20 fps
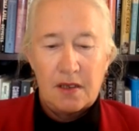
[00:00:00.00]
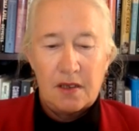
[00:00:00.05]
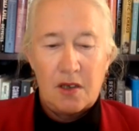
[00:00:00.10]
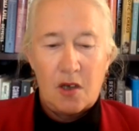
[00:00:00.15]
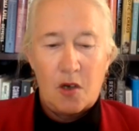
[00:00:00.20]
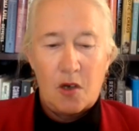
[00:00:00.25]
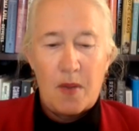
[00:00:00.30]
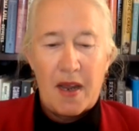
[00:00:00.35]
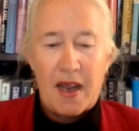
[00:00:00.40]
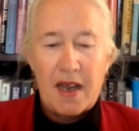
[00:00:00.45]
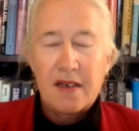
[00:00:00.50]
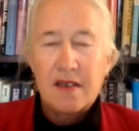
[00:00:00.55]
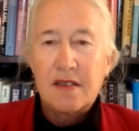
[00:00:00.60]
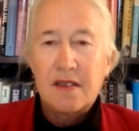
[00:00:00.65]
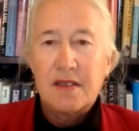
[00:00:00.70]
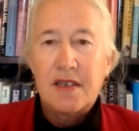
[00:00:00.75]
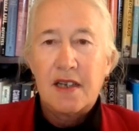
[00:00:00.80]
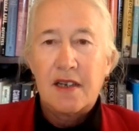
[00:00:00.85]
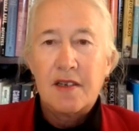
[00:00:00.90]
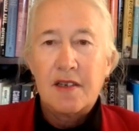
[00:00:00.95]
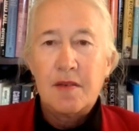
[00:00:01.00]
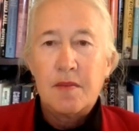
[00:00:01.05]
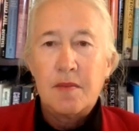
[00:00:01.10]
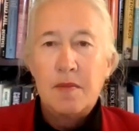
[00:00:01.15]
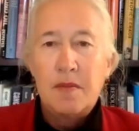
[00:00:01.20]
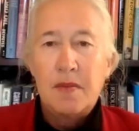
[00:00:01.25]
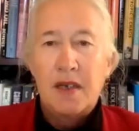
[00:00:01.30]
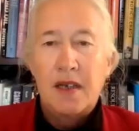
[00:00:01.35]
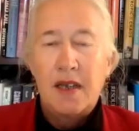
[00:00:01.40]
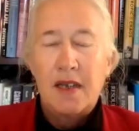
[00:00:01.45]
go back in time
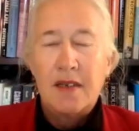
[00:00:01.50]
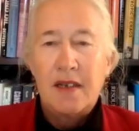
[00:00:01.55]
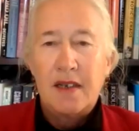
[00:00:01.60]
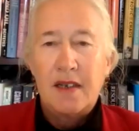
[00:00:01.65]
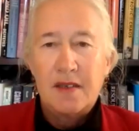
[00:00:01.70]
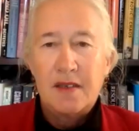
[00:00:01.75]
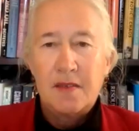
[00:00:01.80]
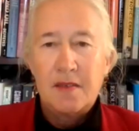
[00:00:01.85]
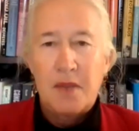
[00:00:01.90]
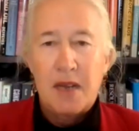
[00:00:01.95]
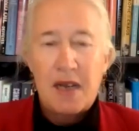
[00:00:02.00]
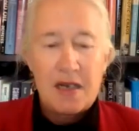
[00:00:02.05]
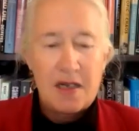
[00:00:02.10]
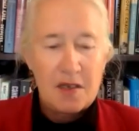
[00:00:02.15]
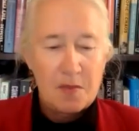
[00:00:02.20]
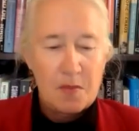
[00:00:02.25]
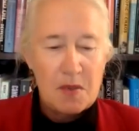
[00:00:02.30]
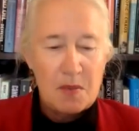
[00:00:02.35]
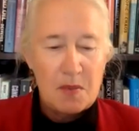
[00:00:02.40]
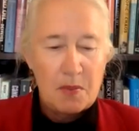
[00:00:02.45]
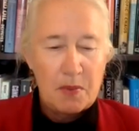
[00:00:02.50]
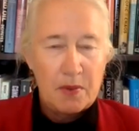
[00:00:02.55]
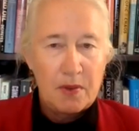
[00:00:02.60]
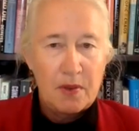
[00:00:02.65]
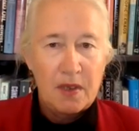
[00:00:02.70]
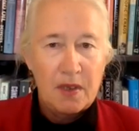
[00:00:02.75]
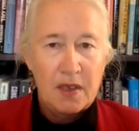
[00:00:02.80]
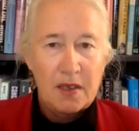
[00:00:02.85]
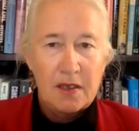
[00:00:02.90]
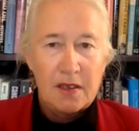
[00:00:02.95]
and not panic people,
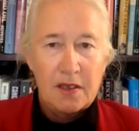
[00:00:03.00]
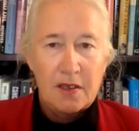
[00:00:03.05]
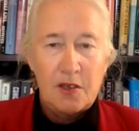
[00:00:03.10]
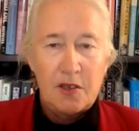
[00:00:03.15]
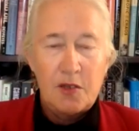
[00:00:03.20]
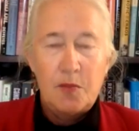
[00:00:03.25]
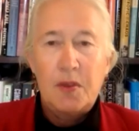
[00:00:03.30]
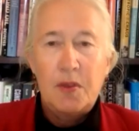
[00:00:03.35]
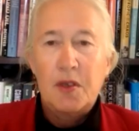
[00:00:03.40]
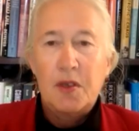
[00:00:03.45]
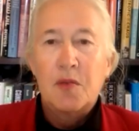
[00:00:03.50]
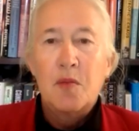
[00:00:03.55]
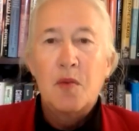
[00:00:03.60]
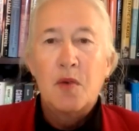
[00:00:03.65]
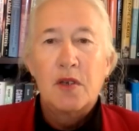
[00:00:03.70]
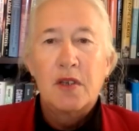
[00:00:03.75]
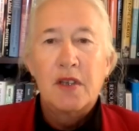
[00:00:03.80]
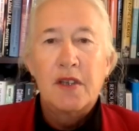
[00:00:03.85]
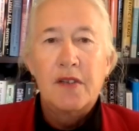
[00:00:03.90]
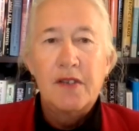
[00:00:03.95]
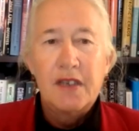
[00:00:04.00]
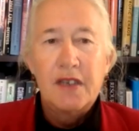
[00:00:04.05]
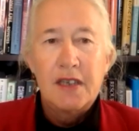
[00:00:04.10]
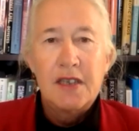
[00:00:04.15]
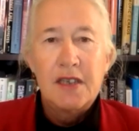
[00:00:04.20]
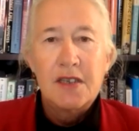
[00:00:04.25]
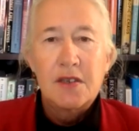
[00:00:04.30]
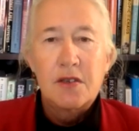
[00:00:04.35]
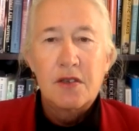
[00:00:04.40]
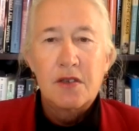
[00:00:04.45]
you'd build more living
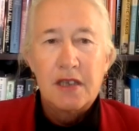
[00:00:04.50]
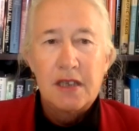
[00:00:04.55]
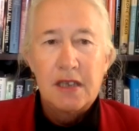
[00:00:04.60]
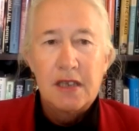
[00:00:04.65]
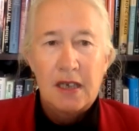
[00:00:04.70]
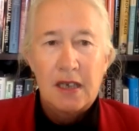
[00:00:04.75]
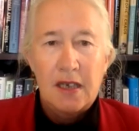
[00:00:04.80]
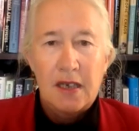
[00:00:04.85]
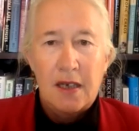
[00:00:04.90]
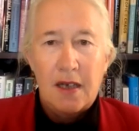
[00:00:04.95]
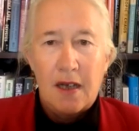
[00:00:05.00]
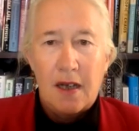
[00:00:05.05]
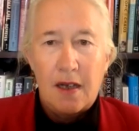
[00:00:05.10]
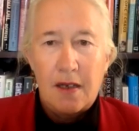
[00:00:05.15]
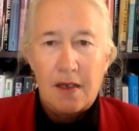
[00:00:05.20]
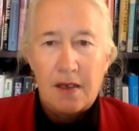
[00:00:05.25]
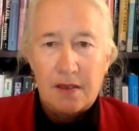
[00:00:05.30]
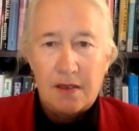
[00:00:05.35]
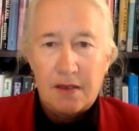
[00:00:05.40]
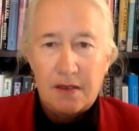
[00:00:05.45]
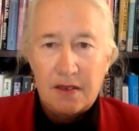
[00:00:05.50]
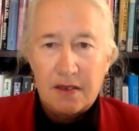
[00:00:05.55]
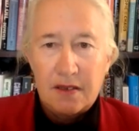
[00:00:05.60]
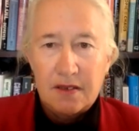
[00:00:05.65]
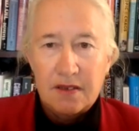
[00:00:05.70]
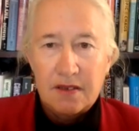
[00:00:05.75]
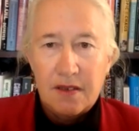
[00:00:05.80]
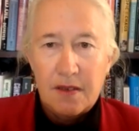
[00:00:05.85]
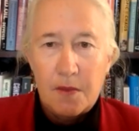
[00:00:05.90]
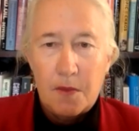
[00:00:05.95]
history uh,
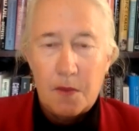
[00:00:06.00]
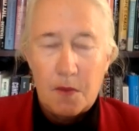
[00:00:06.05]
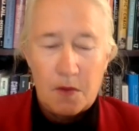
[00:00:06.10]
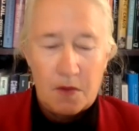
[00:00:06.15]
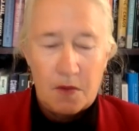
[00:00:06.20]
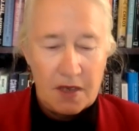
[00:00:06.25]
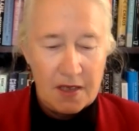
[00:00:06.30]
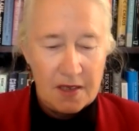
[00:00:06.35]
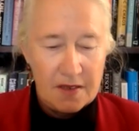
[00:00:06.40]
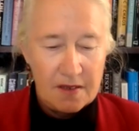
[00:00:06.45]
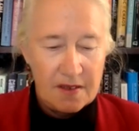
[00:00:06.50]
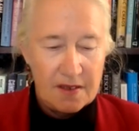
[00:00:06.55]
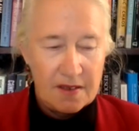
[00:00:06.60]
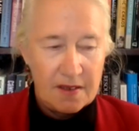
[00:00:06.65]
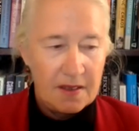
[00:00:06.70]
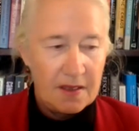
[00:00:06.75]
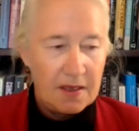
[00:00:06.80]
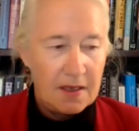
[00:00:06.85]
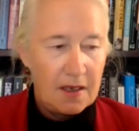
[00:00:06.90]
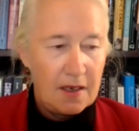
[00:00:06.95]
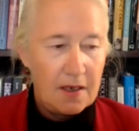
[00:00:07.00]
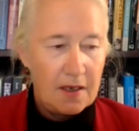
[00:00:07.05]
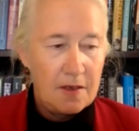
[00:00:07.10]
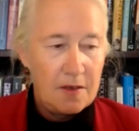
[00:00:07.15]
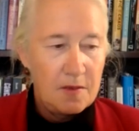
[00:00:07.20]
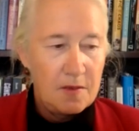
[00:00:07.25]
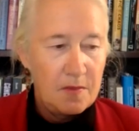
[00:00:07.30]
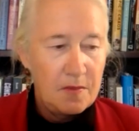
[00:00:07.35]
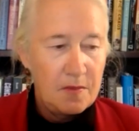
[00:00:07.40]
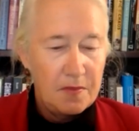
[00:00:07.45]
things
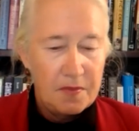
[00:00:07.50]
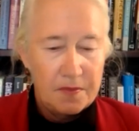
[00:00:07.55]
um,